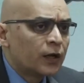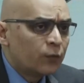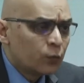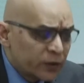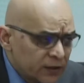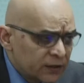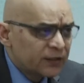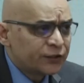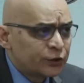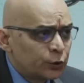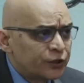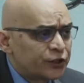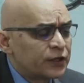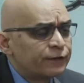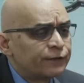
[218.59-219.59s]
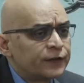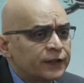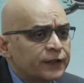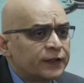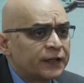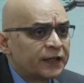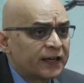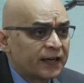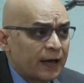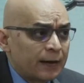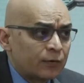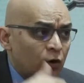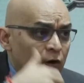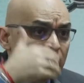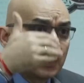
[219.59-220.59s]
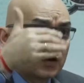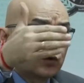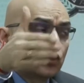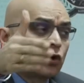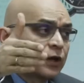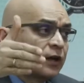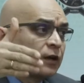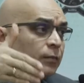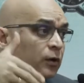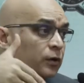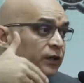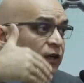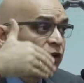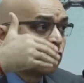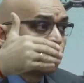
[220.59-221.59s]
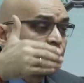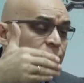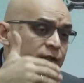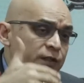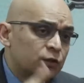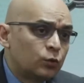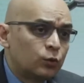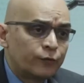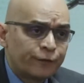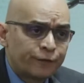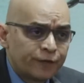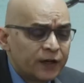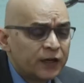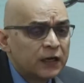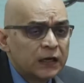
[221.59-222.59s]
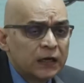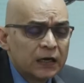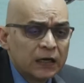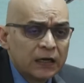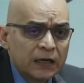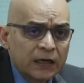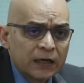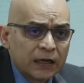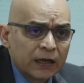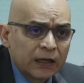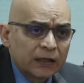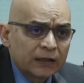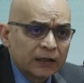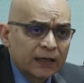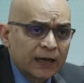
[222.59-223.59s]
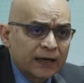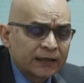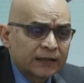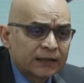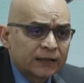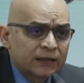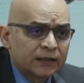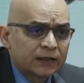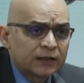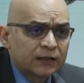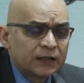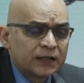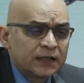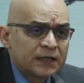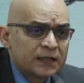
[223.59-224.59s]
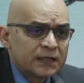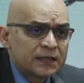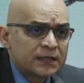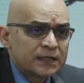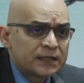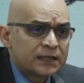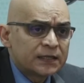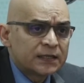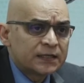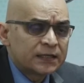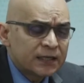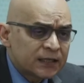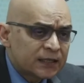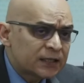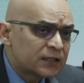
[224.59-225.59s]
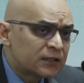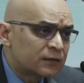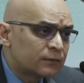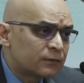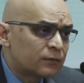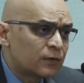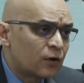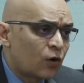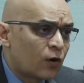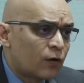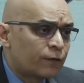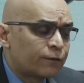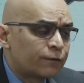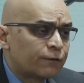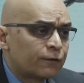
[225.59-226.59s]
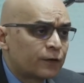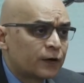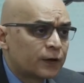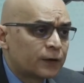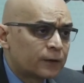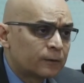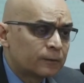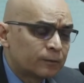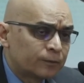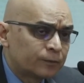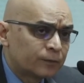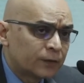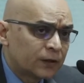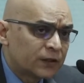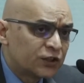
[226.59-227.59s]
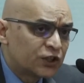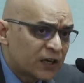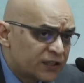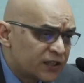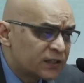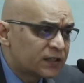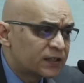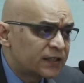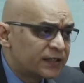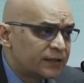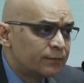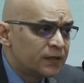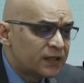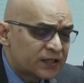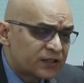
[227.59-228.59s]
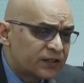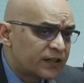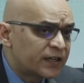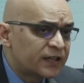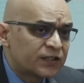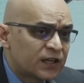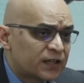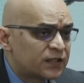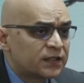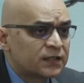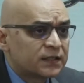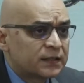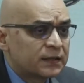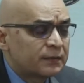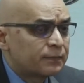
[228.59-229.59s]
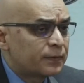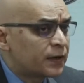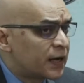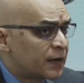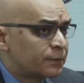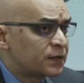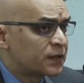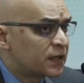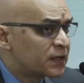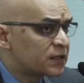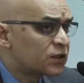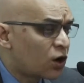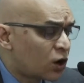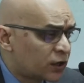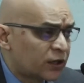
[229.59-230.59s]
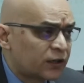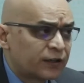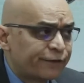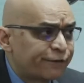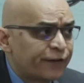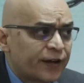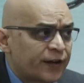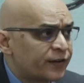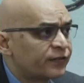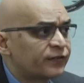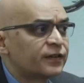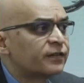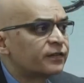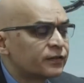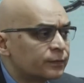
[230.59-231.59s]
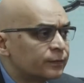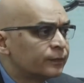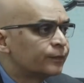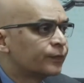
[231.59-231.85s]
within the judicial fraternity, and I'm not now talking about the lawyers, who would feel that uh, the system of uh, judges, administering judges, perhaps is not the fairest system